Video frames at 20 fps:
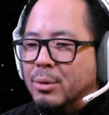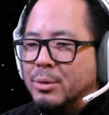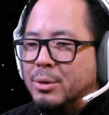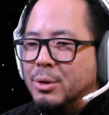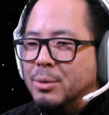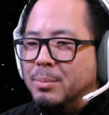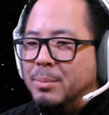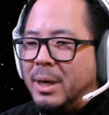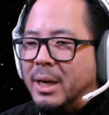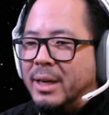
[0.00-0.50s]

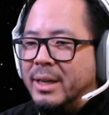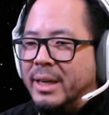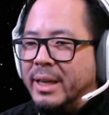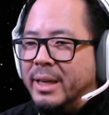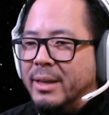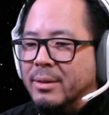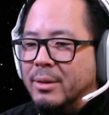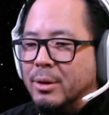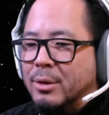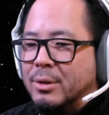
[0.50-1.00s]
to
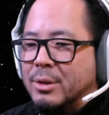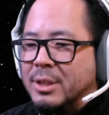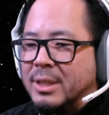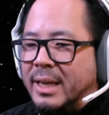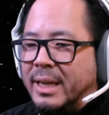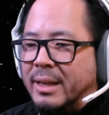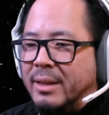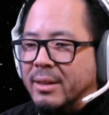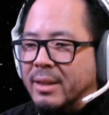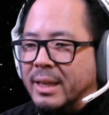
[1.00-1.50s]
body looks
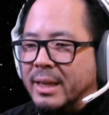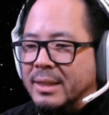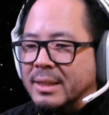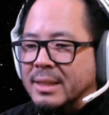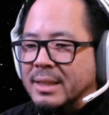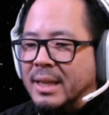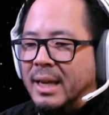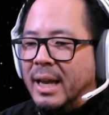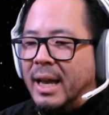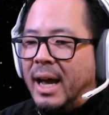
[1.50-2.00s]
like
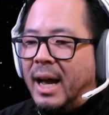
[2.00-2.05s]
this.